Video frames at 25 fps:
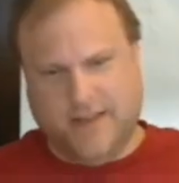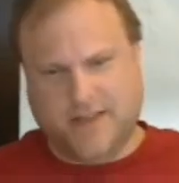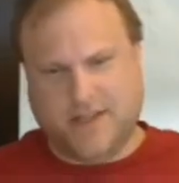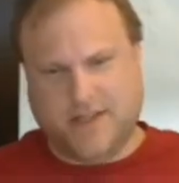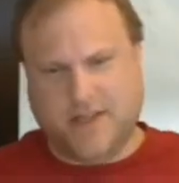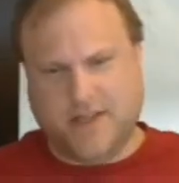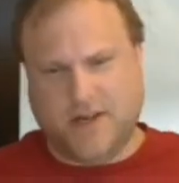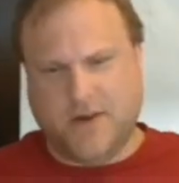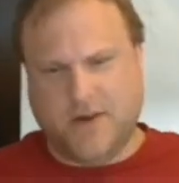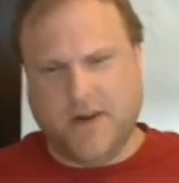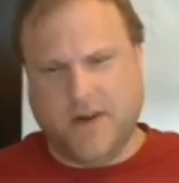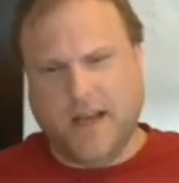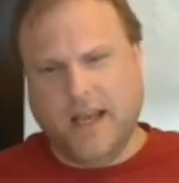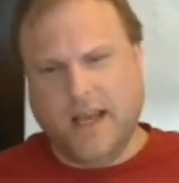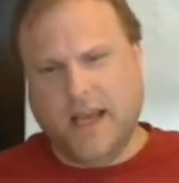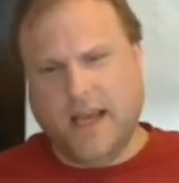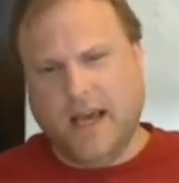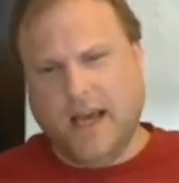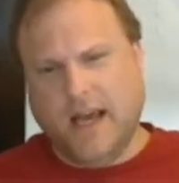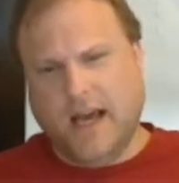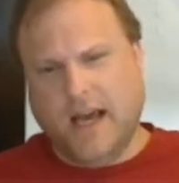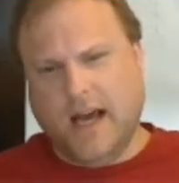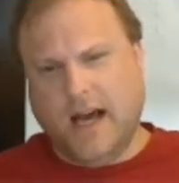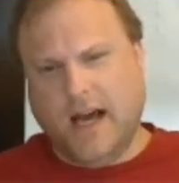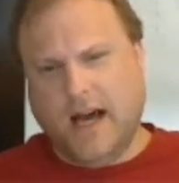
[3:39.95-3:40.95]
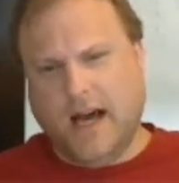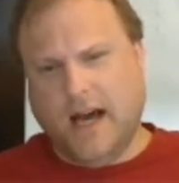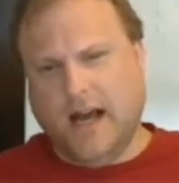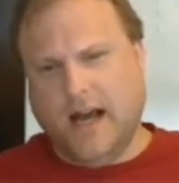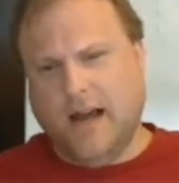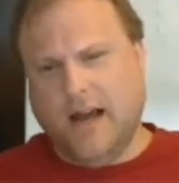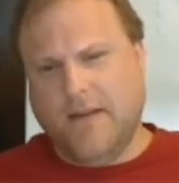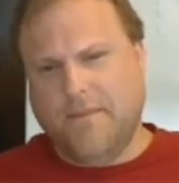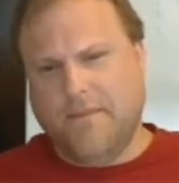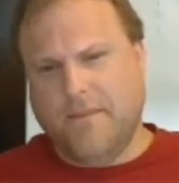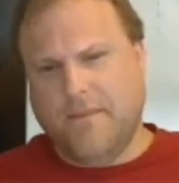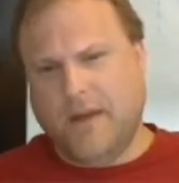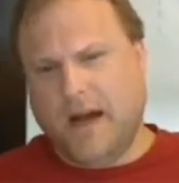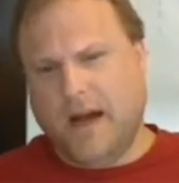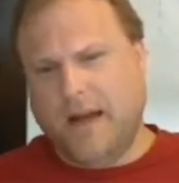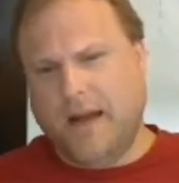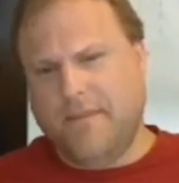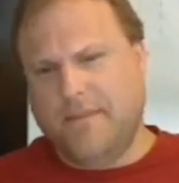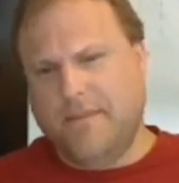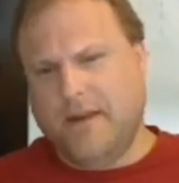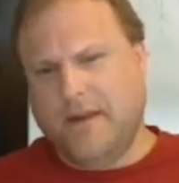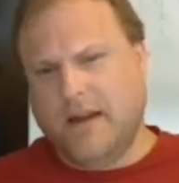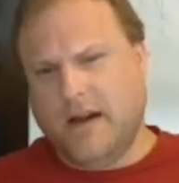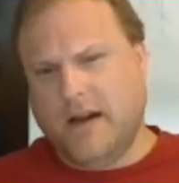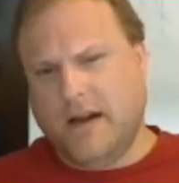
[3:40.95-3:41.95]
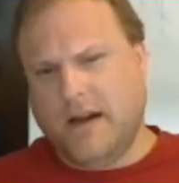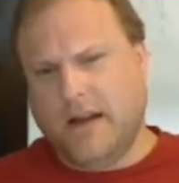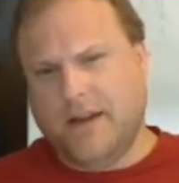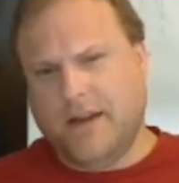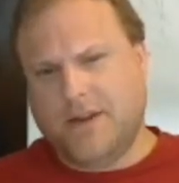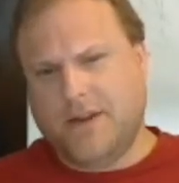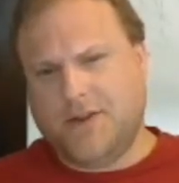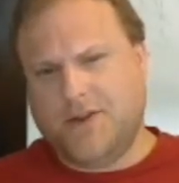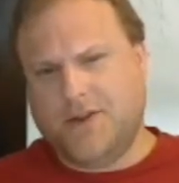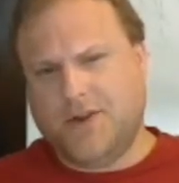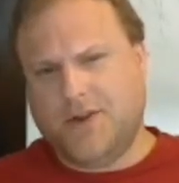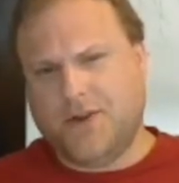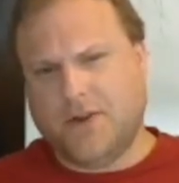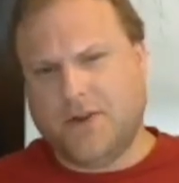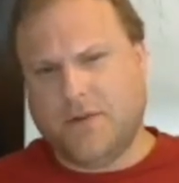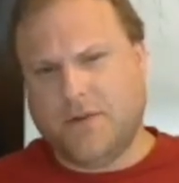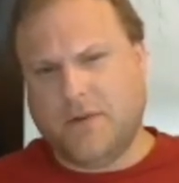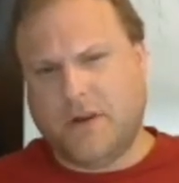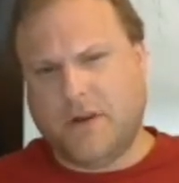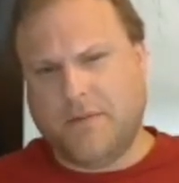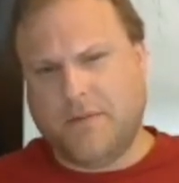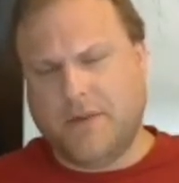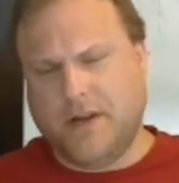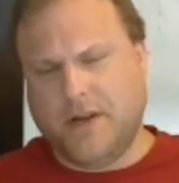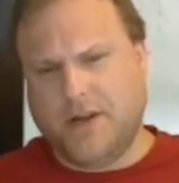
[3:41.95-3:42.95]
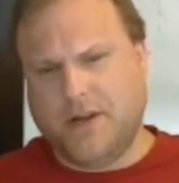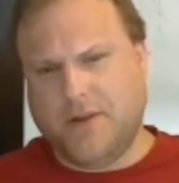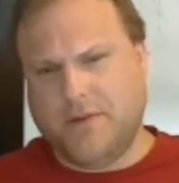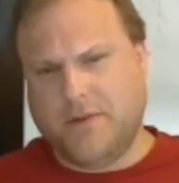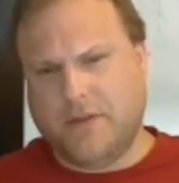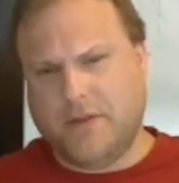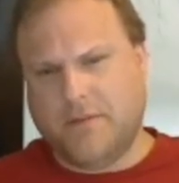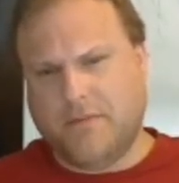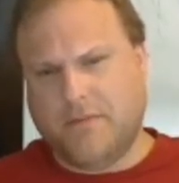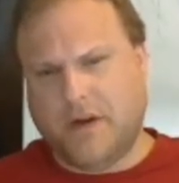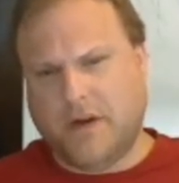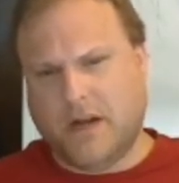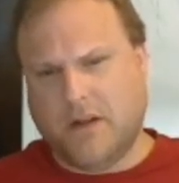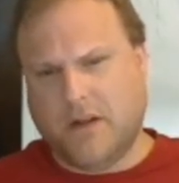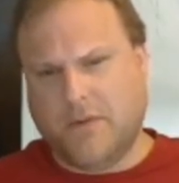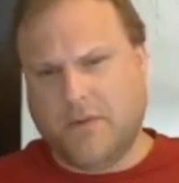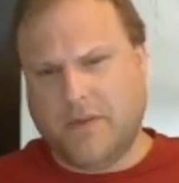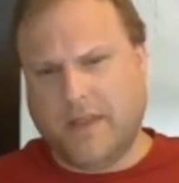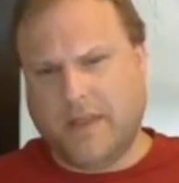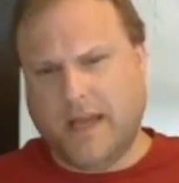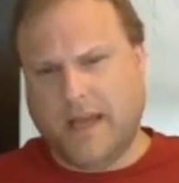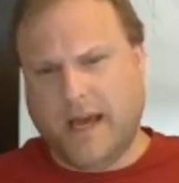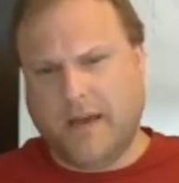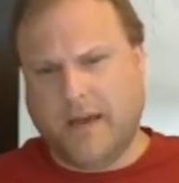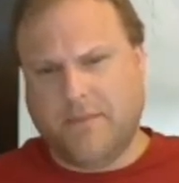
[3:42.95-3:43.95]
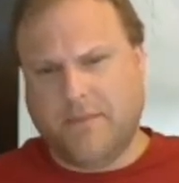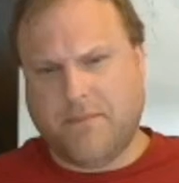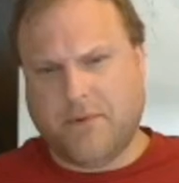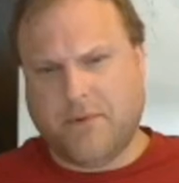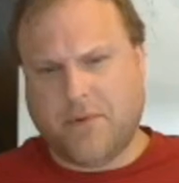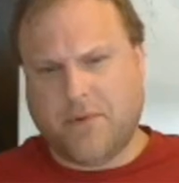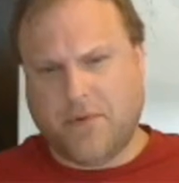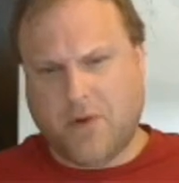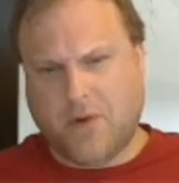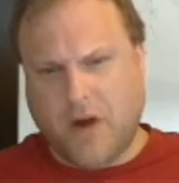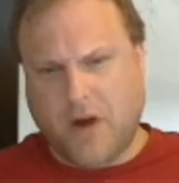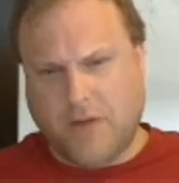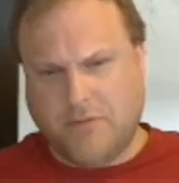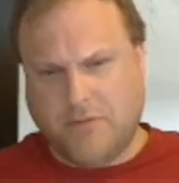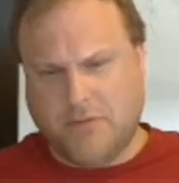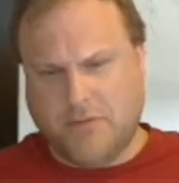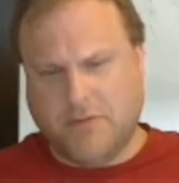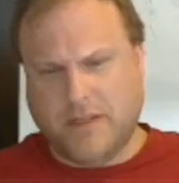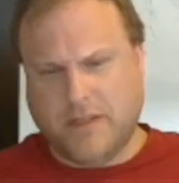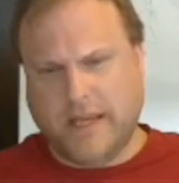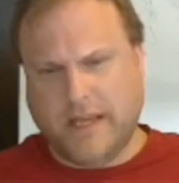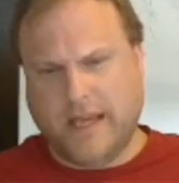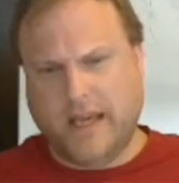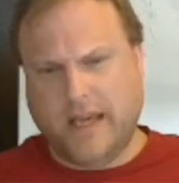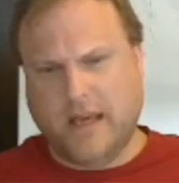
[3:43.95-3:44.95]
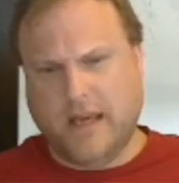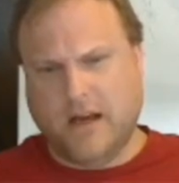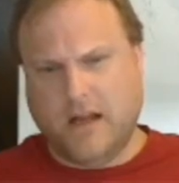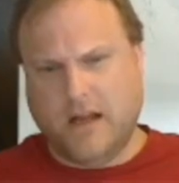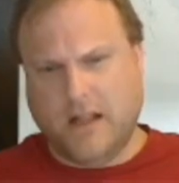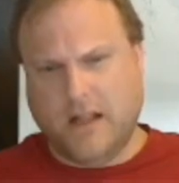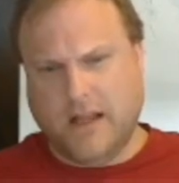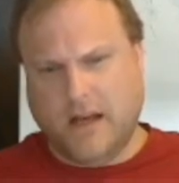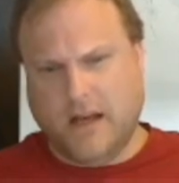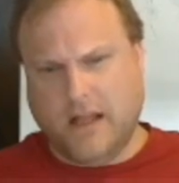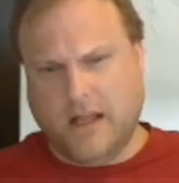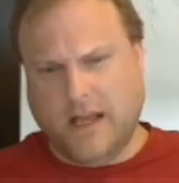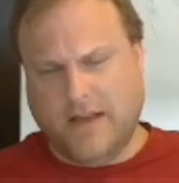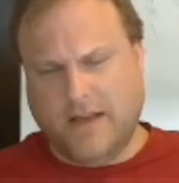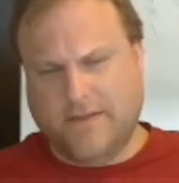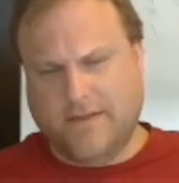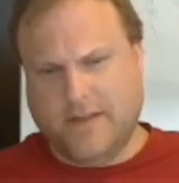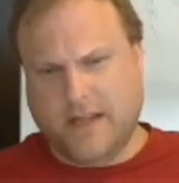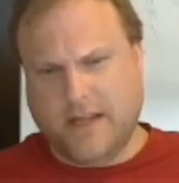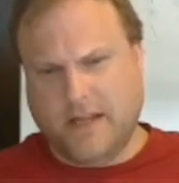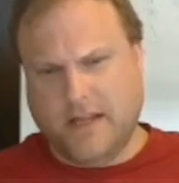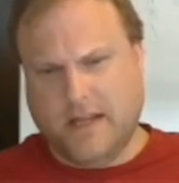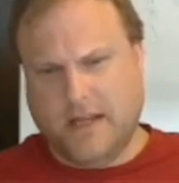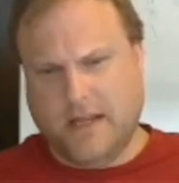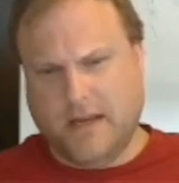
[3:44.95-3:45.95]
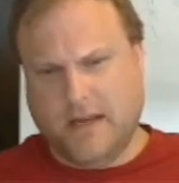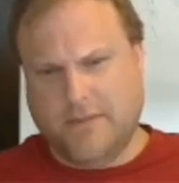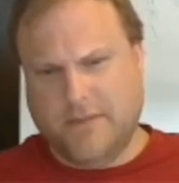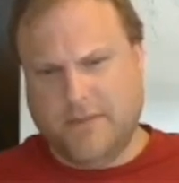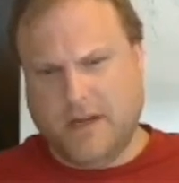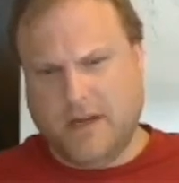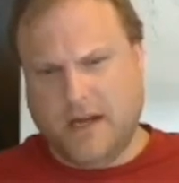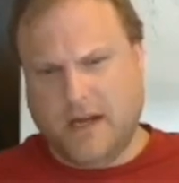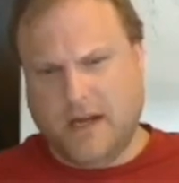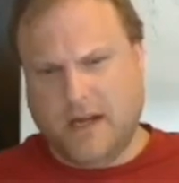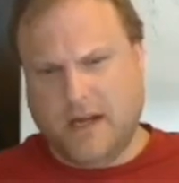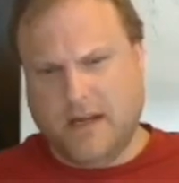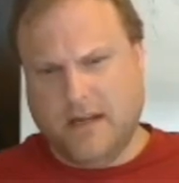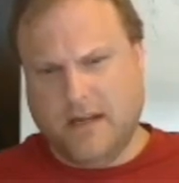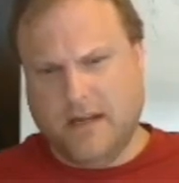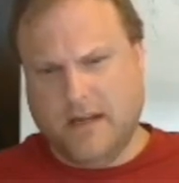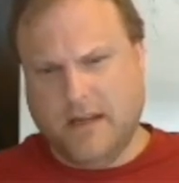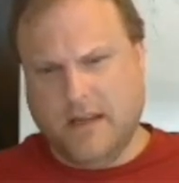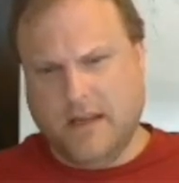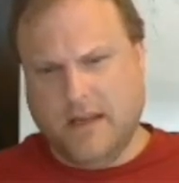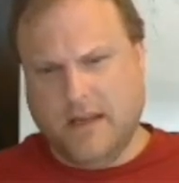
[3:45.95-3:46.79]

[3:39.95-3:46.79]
So I'm not sure what I'm going to do with the model with that. Probably I'll have to end up,